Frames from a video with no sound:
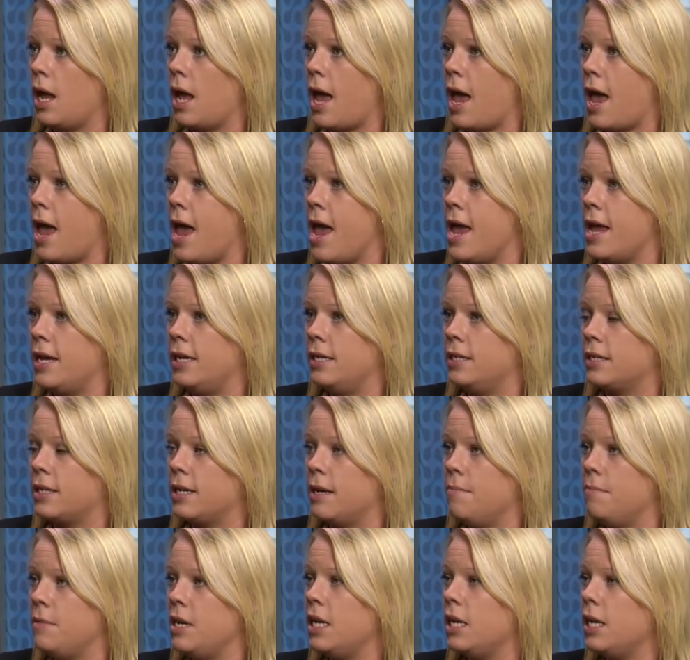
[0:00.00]
And
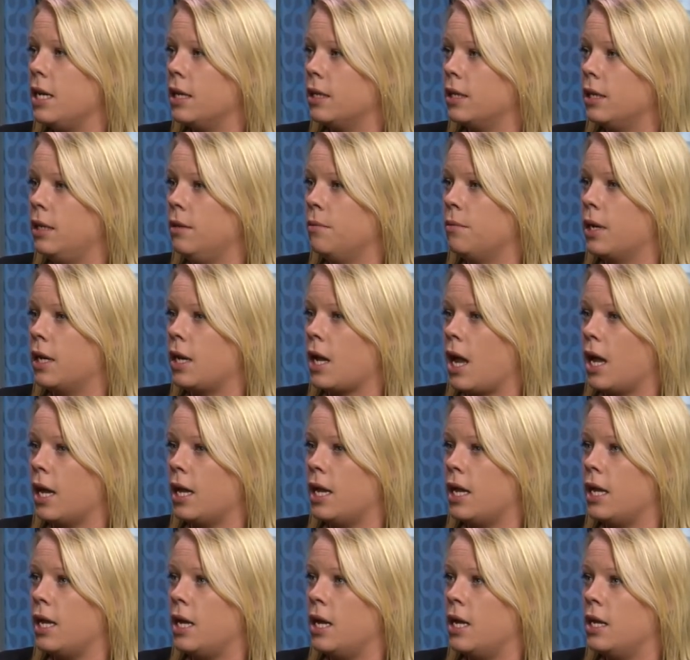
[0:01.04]
immediately when I
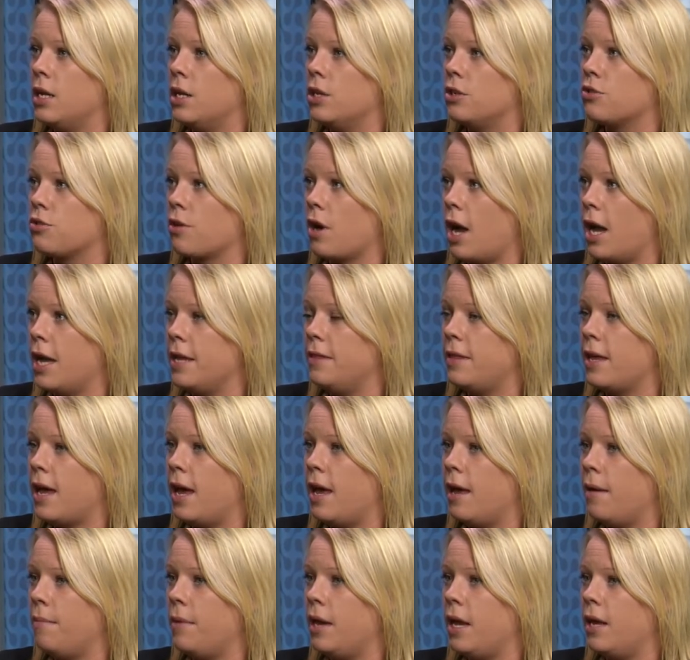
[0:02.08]
had tried
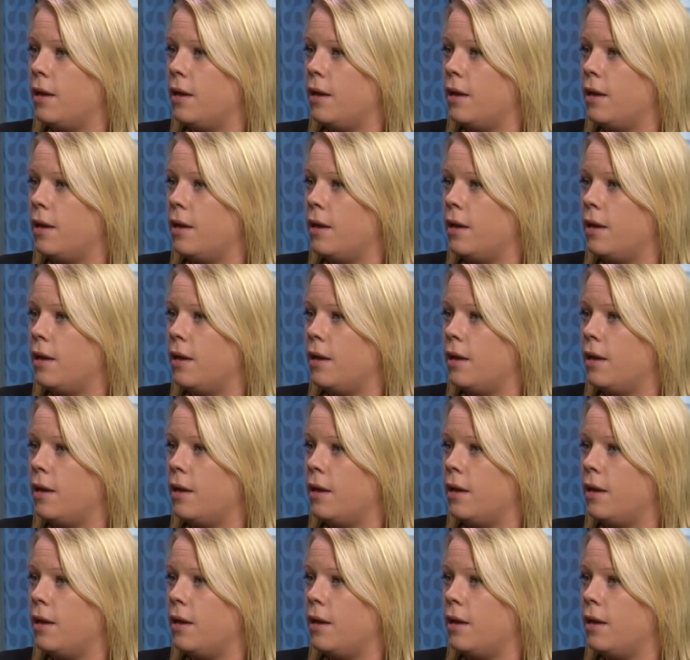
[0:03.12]
them,